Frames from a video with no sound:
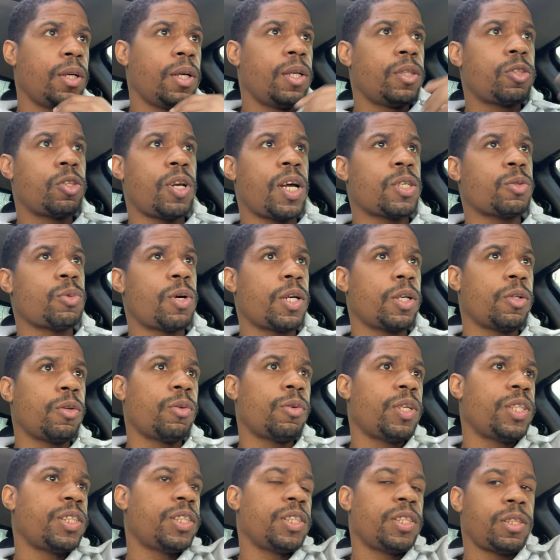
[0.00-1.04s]
So that's one of the
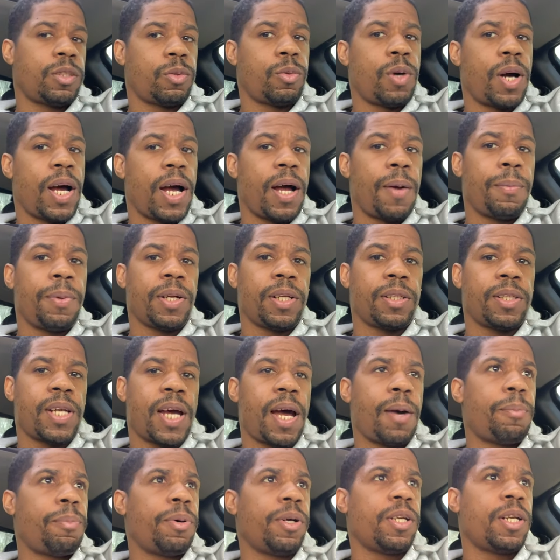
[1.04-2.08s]
reasons why I've been
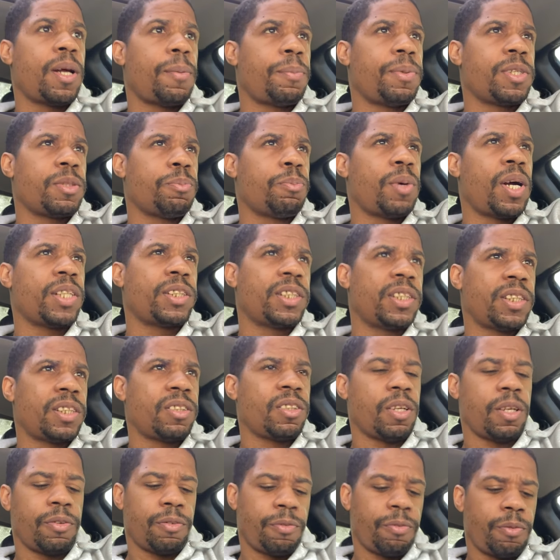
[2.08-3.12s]
not putting up as much as
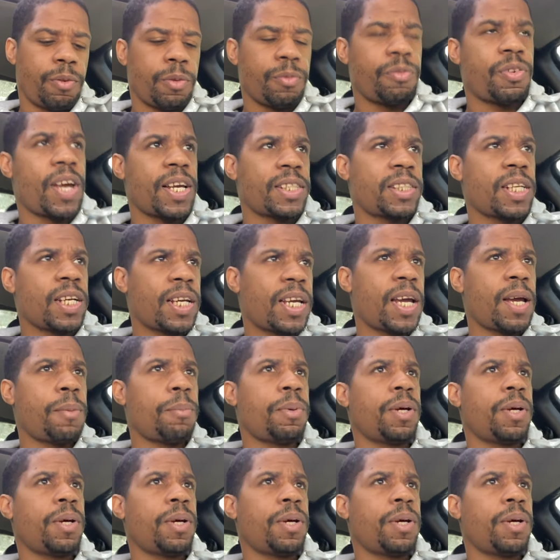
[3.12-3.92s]
fast as I can.